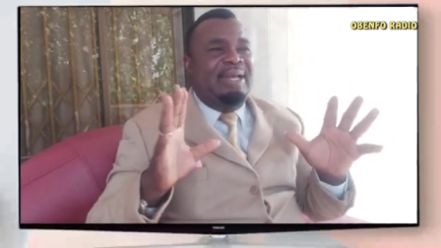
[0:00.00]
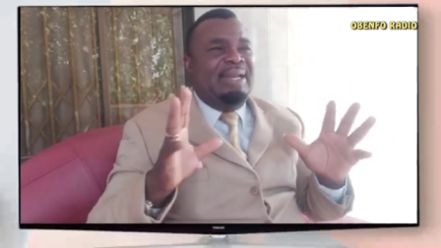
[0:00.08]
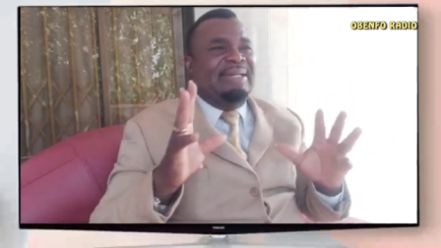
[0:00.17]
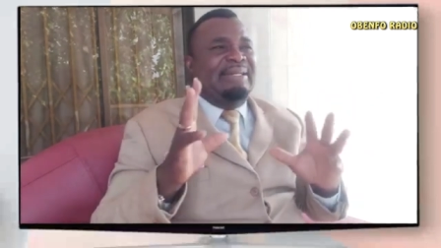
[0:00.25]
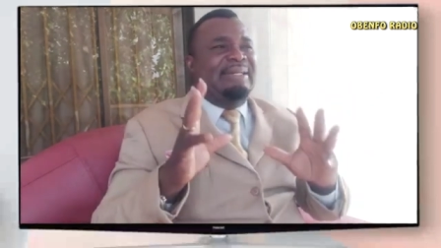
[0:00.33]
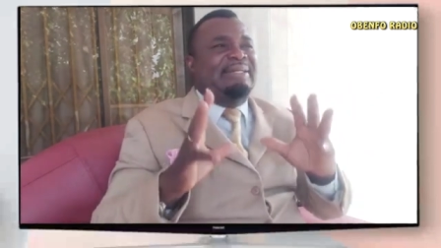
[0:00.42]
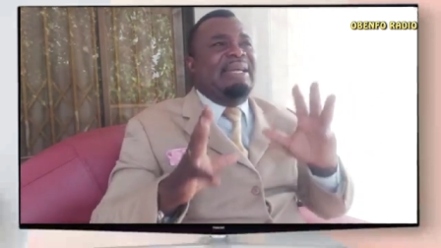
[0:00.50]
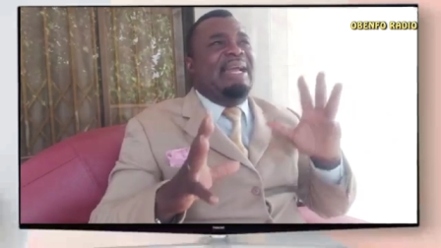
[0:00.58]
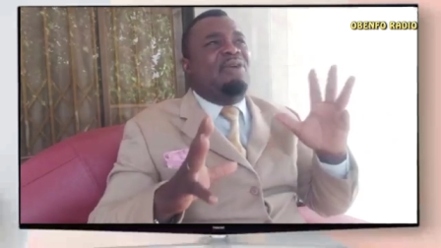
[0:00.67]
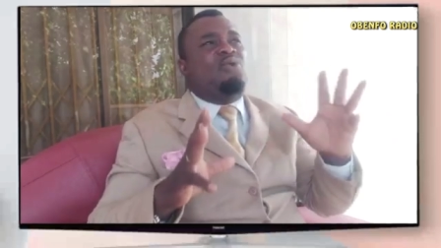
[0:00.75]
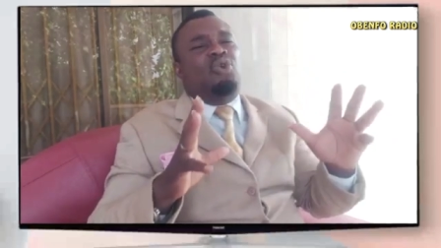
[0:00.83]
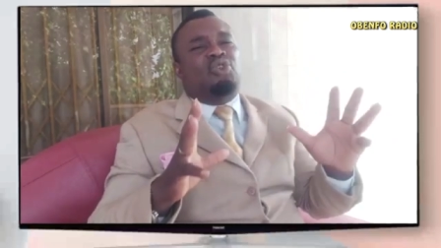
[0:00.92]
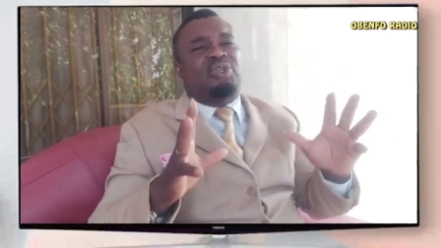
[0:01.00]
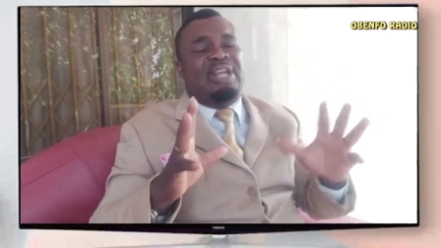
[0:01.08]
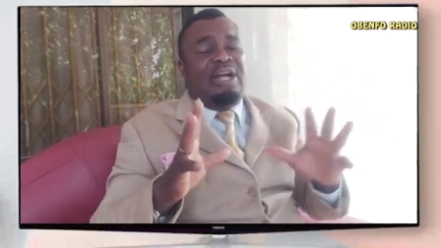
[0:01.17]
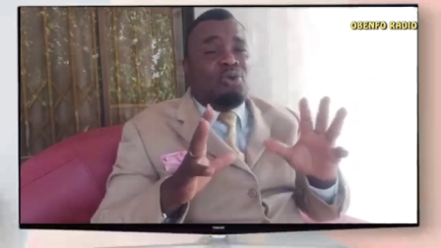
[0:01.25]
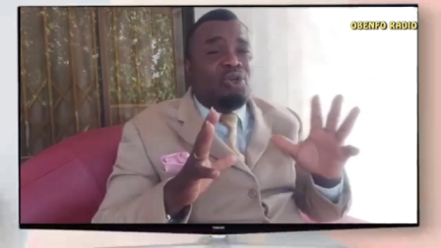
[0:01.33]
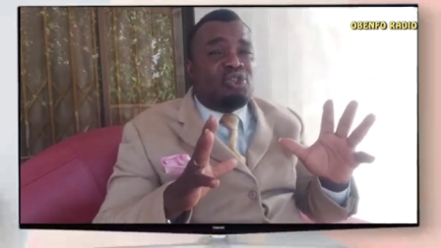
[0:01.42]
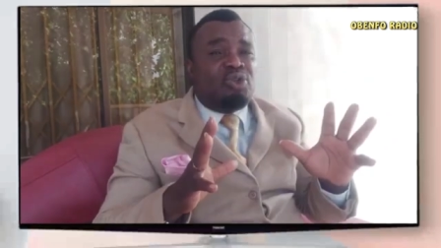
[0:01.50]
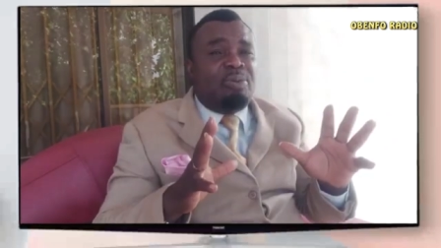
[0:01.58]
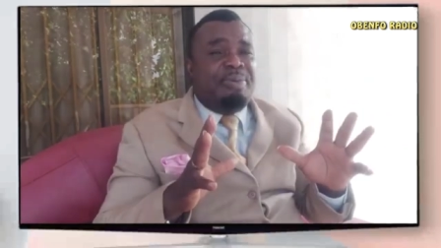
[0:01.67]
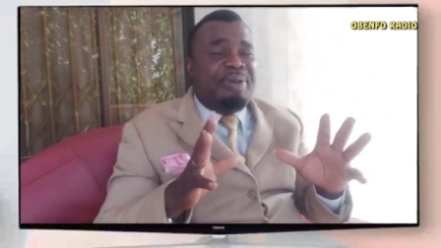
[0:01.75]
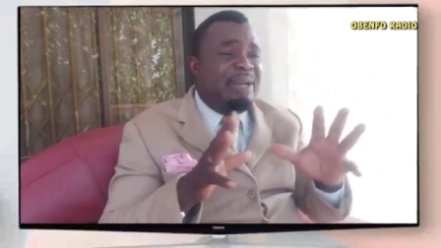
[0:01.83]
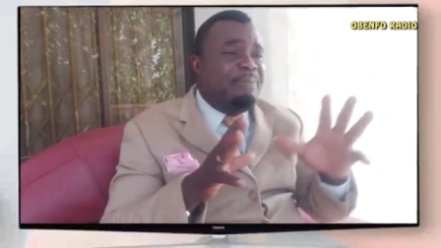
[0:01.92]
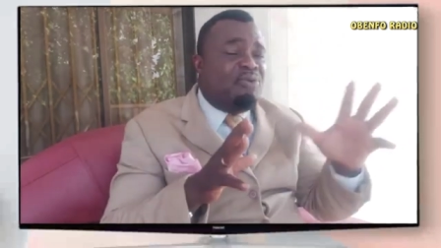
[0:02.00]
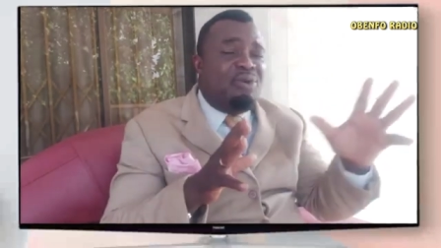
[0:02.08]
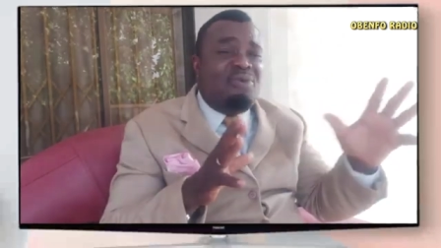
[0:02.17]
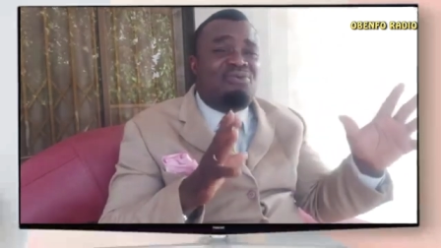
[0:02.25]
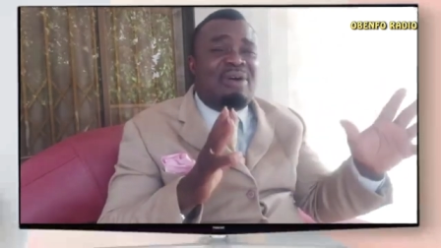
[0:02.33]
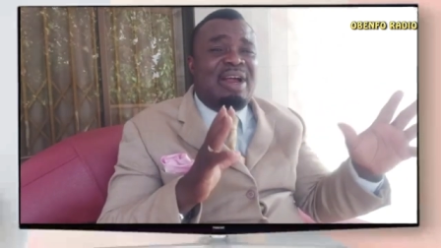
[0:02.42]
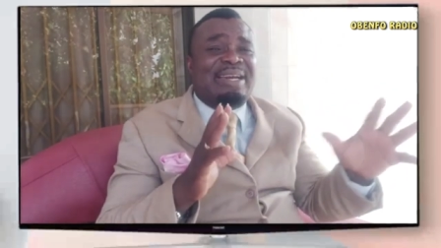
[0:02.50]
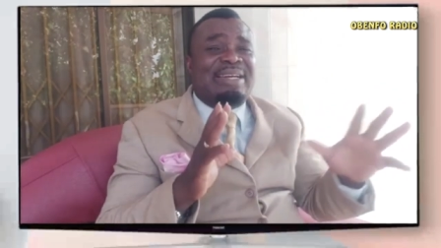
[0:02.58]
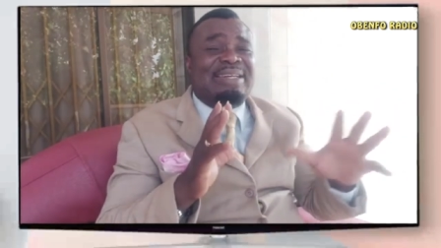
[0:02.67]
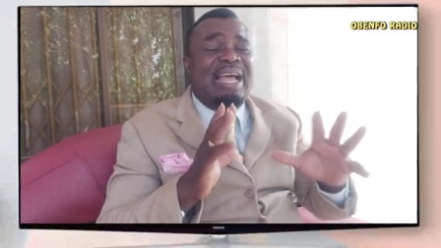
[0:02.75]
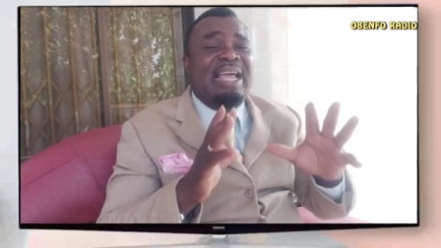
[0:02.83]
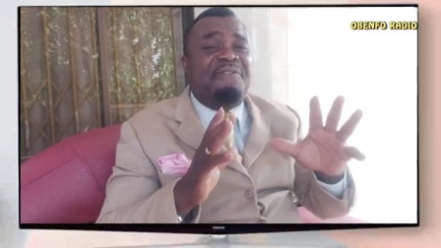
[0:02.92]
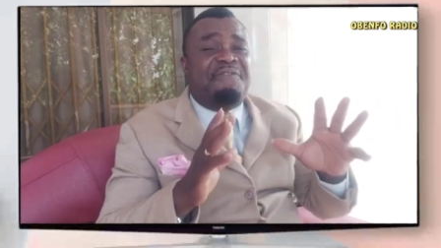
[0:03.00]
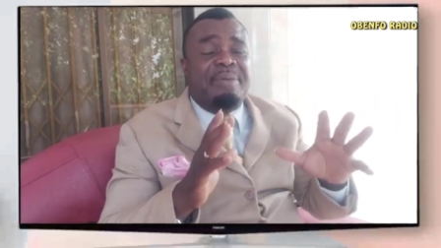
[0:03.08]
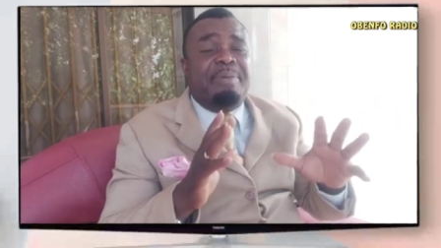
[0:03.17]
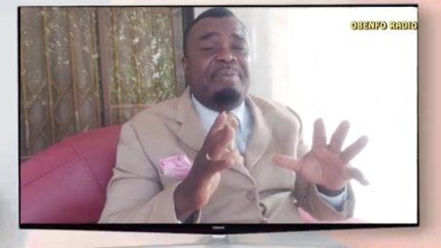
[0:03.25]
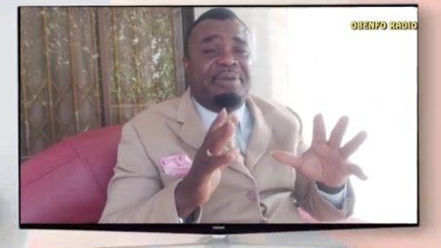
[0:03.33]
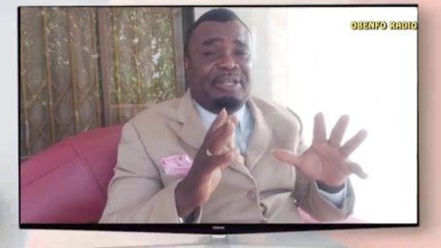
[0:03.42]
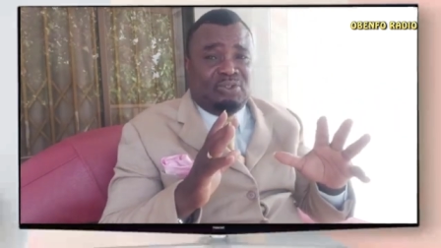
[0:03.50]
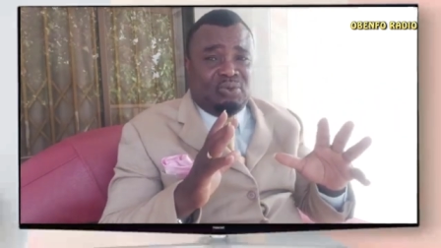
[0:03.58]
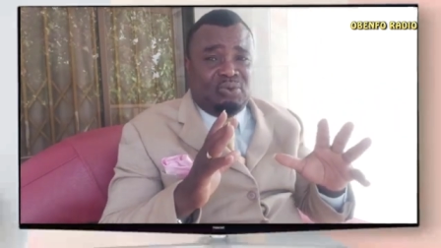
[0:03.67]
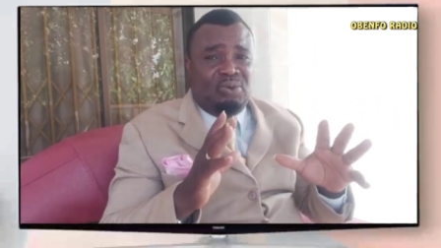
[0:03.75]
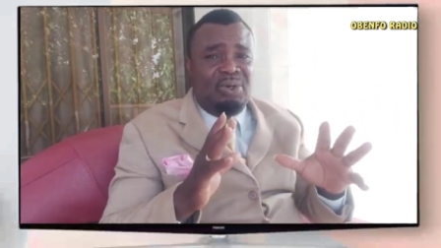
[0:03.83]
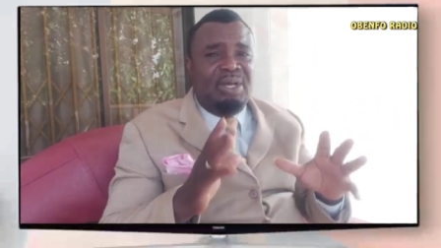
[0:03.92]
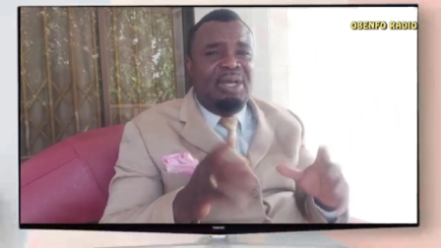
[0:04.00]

Now then, done a course and uncost will be bringing a bewil rather die if you be briso.